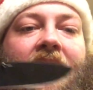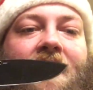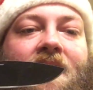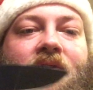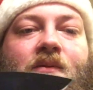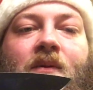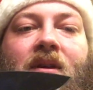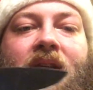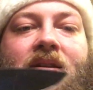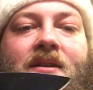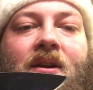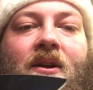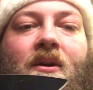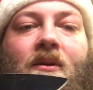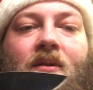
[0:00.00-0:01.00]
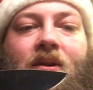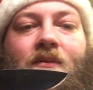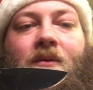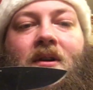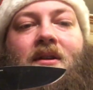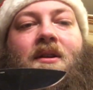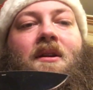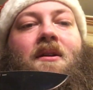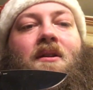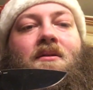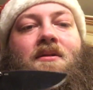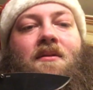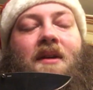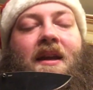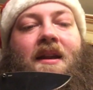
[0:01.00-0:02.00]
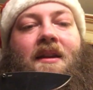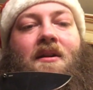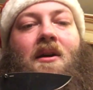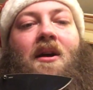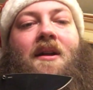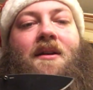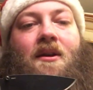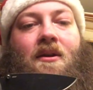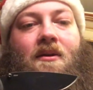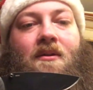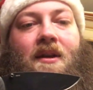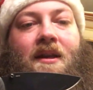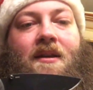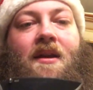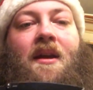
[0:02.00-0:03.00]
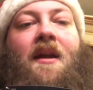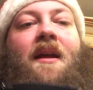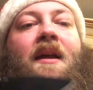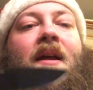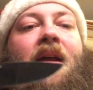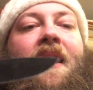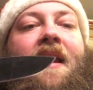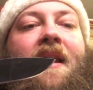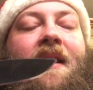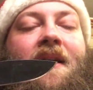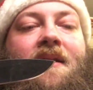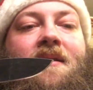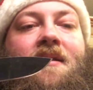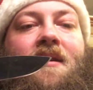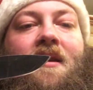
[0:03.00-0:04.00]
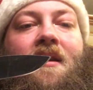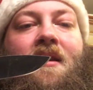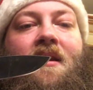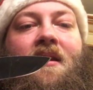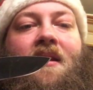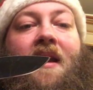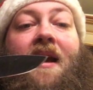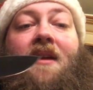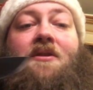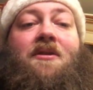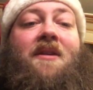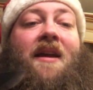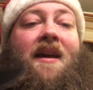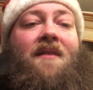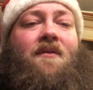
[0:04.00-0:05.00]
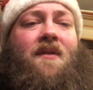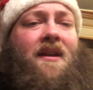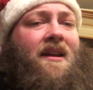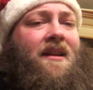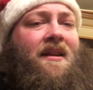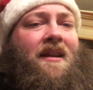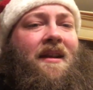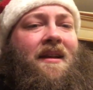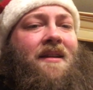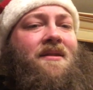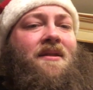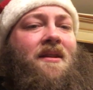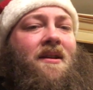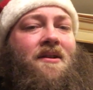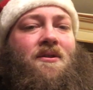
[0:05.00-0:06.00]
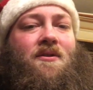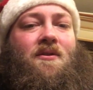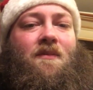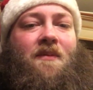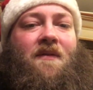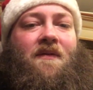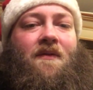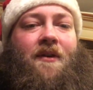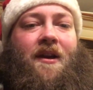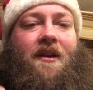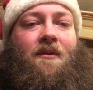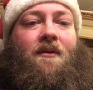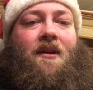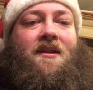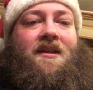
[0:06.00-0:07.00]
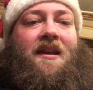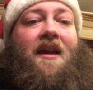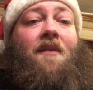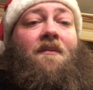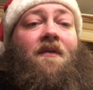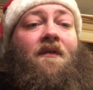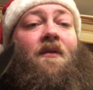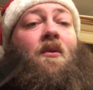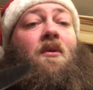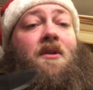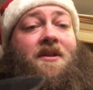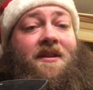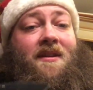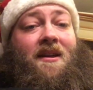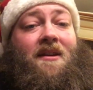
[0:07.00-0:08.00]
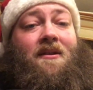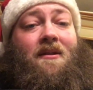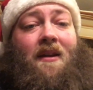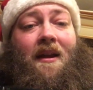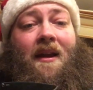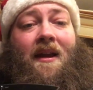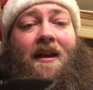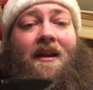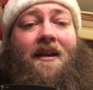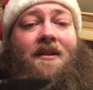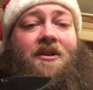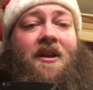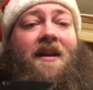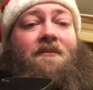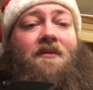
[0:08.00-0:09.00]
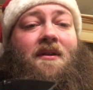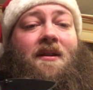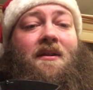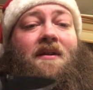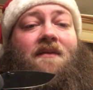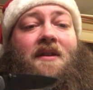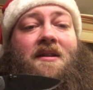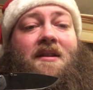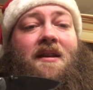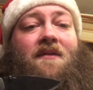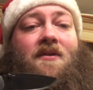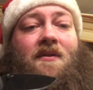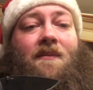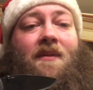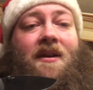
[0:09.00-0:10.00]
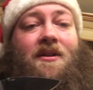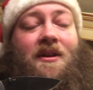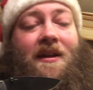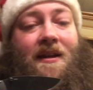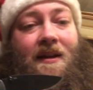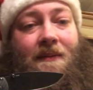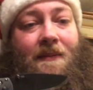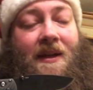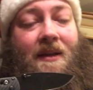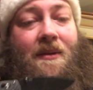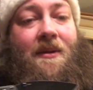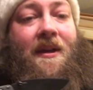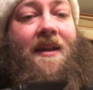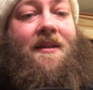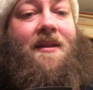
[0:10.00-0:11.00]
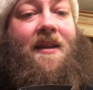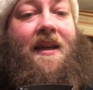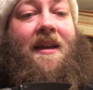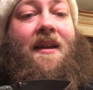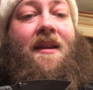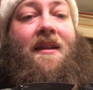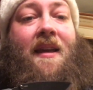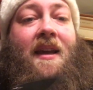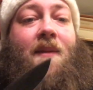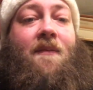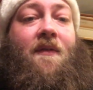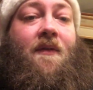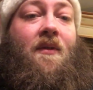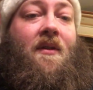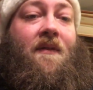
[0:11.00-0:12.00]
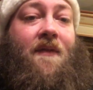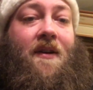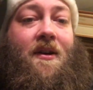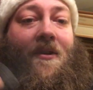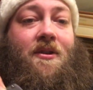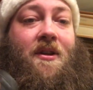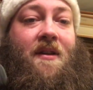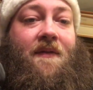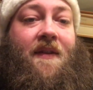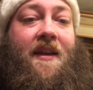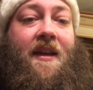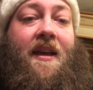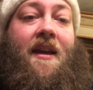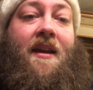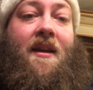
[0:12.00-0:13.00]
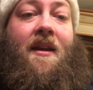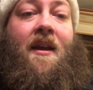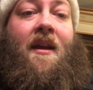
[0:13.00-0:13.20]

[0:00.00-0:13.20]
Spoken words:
This one is the coated one. You can also get it non-coated, and they actually have one. I think it's the Super Freak, where it's an M4 steel. I really love this knife so much. I might look into getting the M4 version if I can.